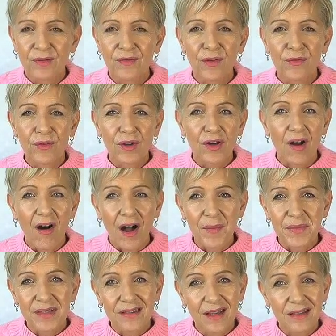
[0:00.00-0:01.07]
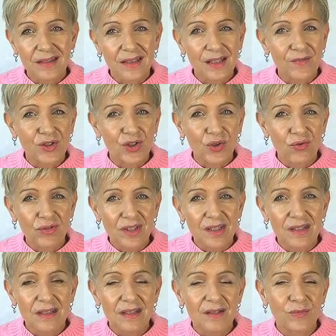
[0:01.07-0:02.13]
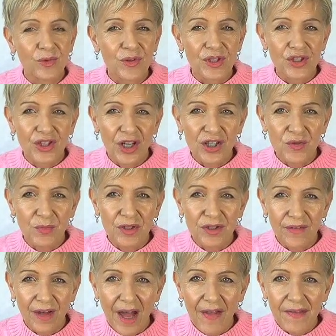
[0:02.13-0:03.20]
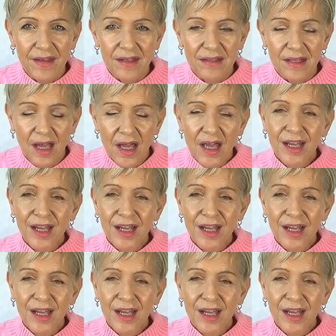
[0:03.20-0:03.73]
if you're very hypersensitive to criticism or the judgment of others,